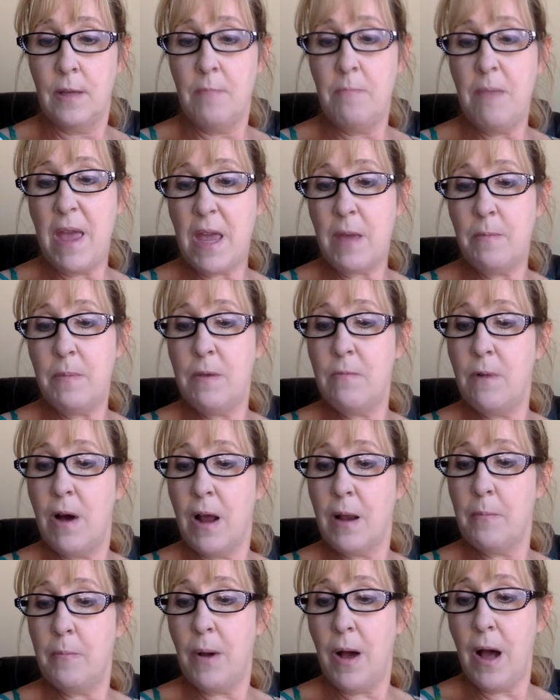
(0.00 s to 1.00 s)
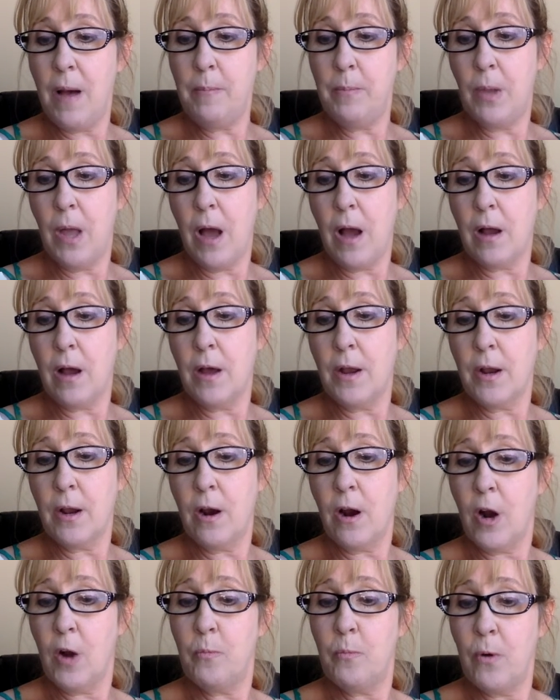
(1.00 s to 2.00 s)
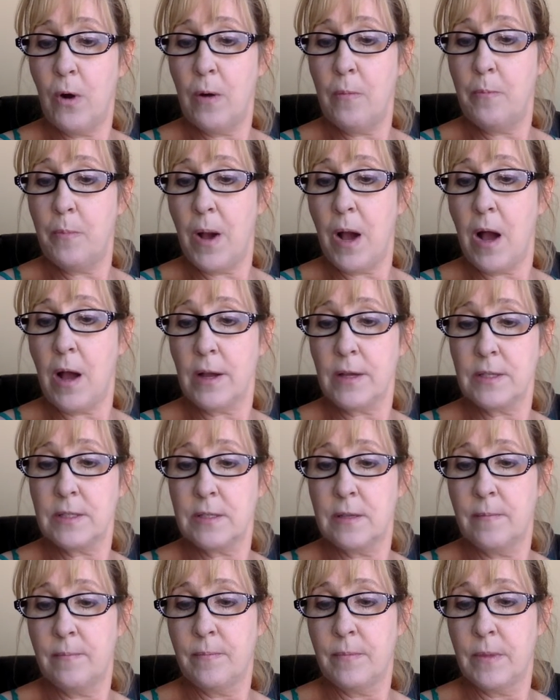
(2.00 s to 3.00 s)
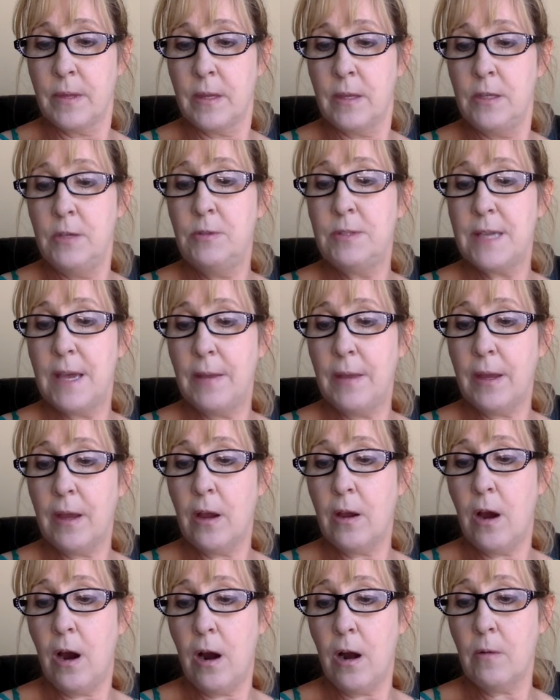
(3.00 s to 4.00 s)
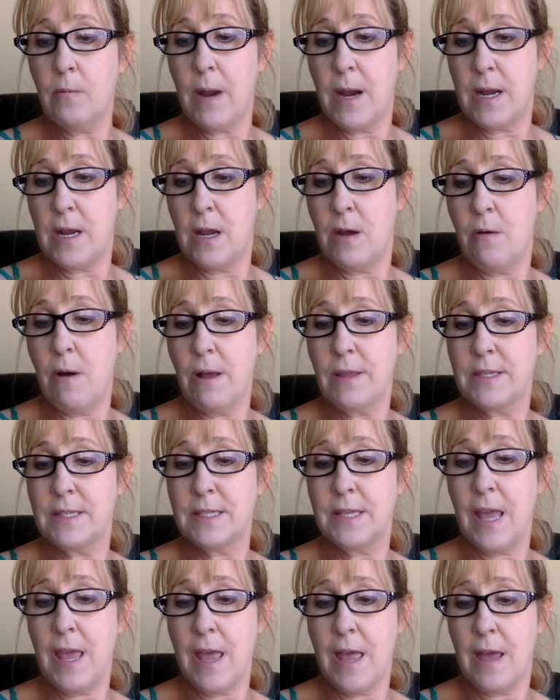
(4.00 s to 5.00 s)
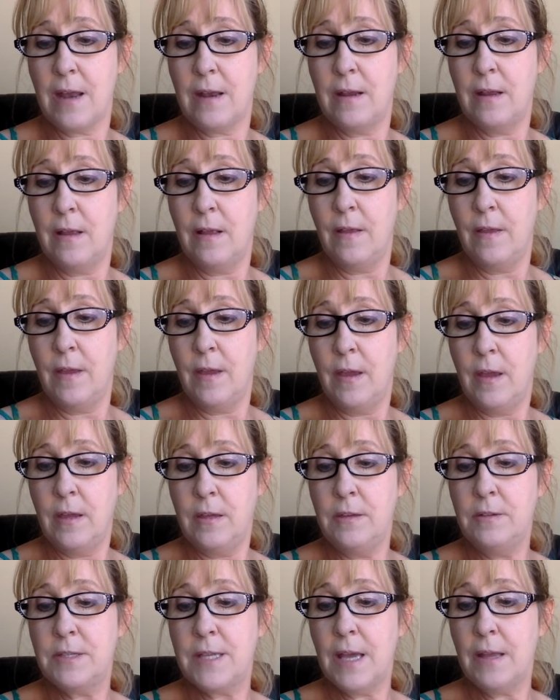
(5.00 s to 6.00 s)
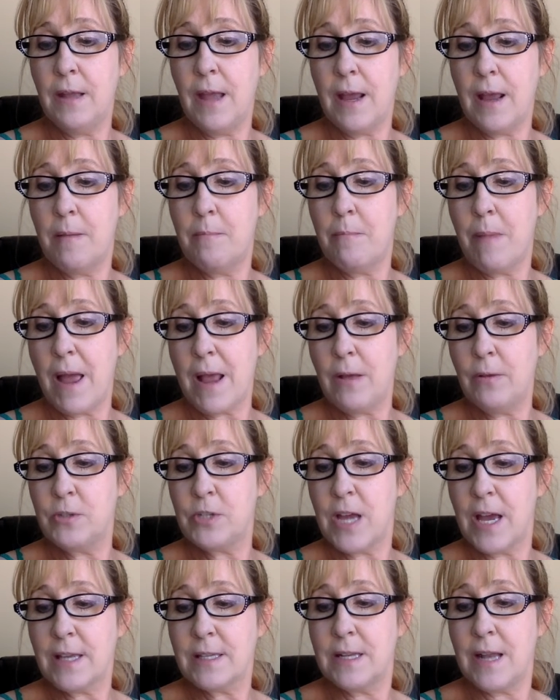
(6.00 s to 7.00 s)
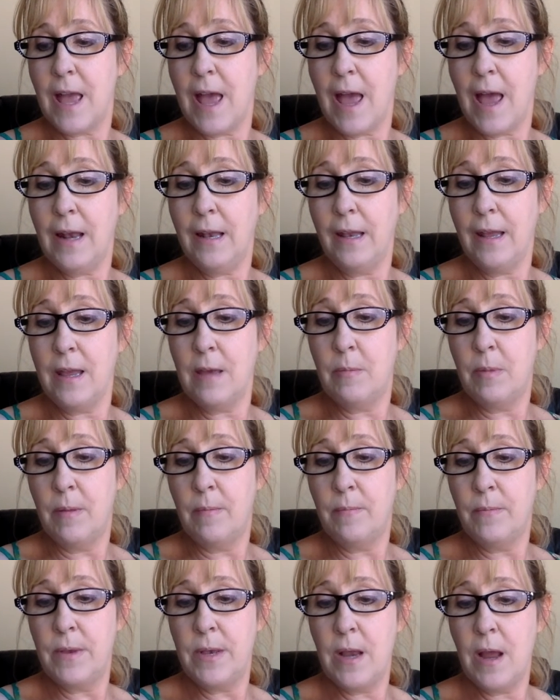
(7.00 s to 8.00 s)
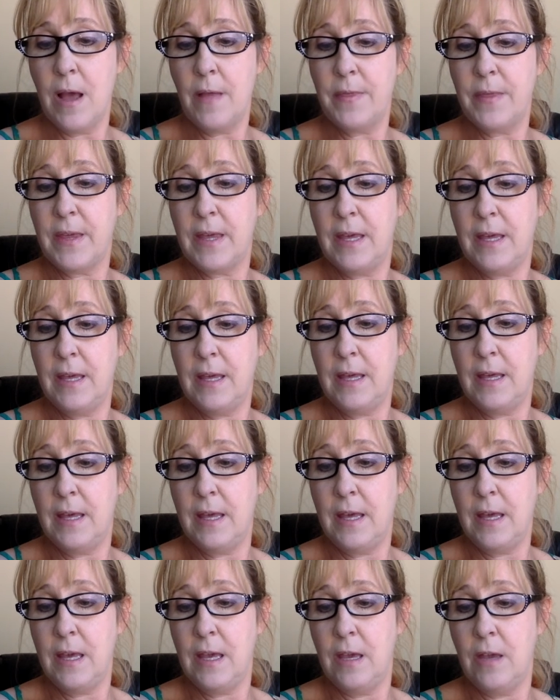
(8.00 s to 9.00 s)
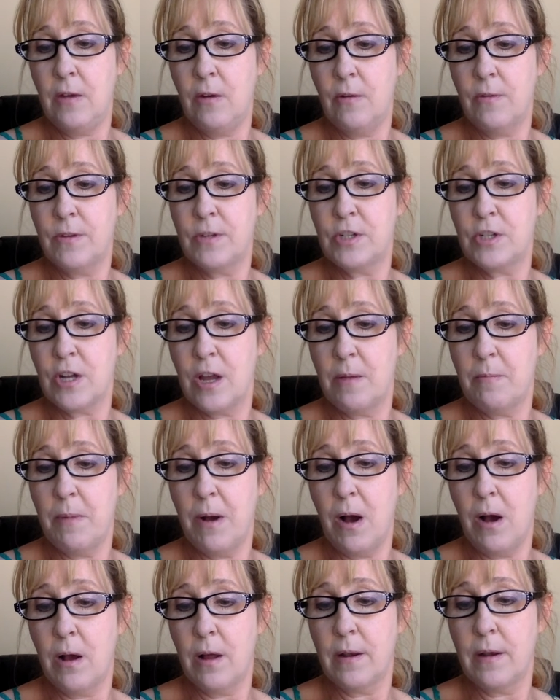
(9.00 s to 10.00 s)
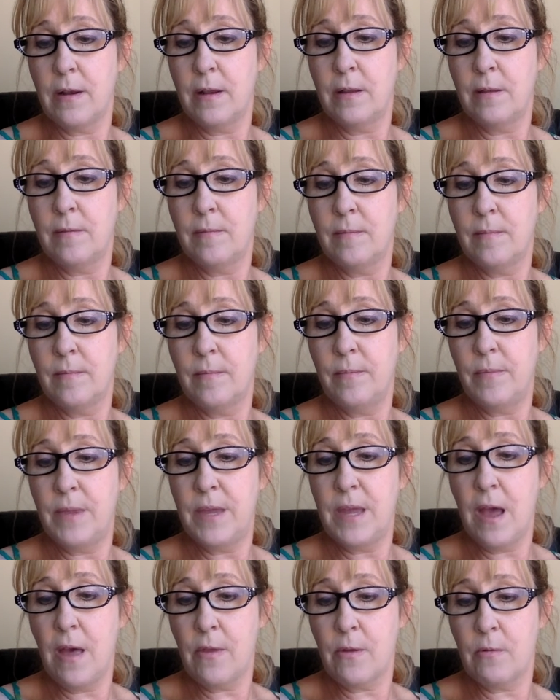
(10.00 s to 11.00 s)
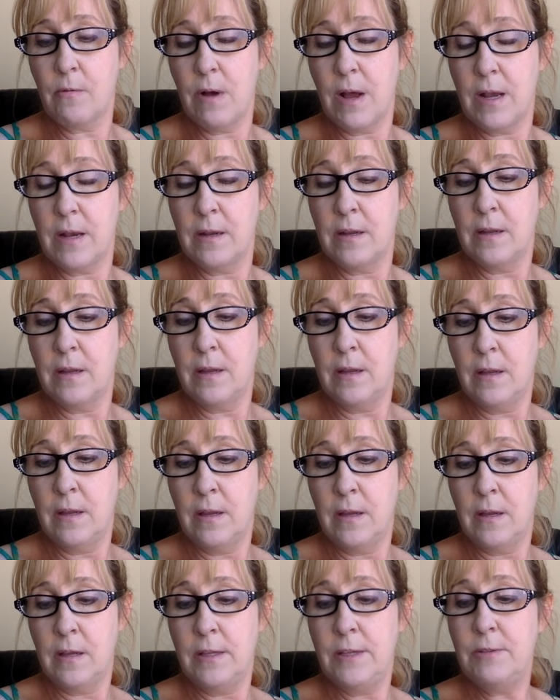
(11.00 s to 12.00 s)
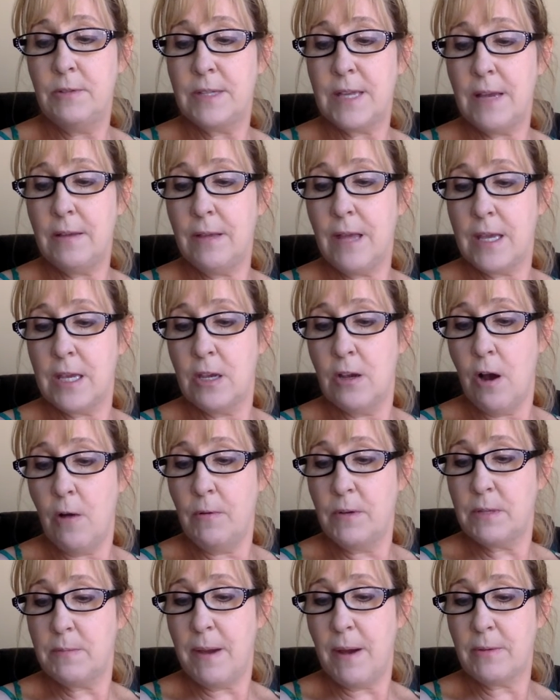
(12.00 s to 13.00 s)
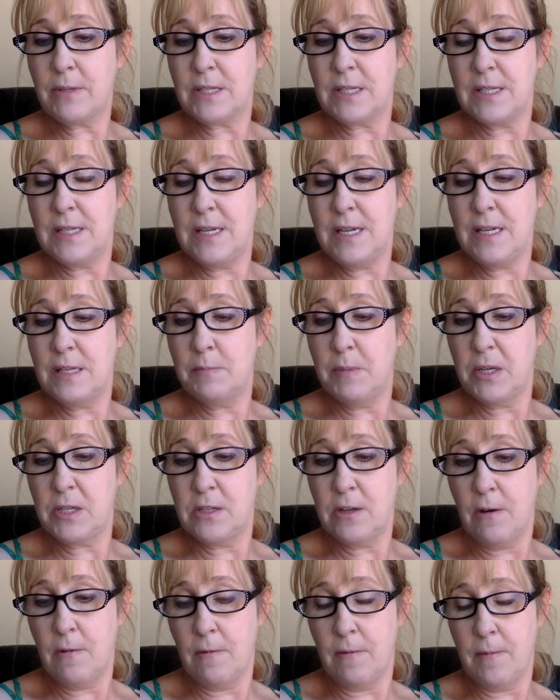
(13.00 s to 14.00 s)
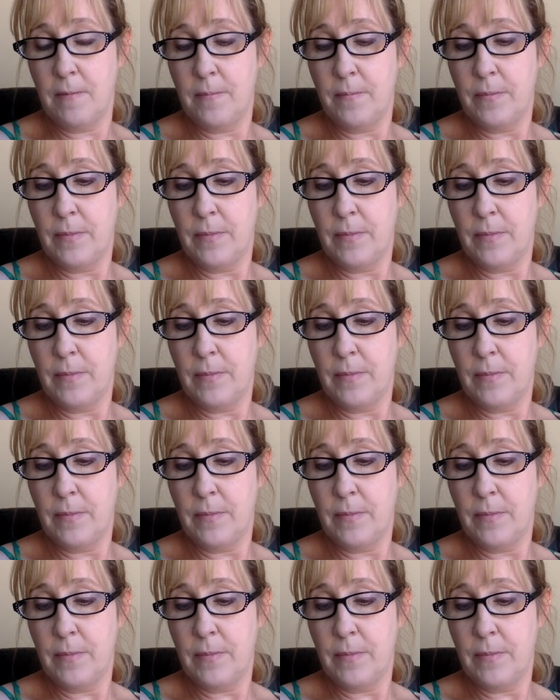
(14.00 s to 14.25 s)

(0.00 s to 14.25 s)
Make me want a pop lock on a cardboard box. You sound like a car radio on scan. You sound like a Michael Jackson ad lib, not the hee hee or the shamone. The other one. You sound like you're always about to sneeze but don't.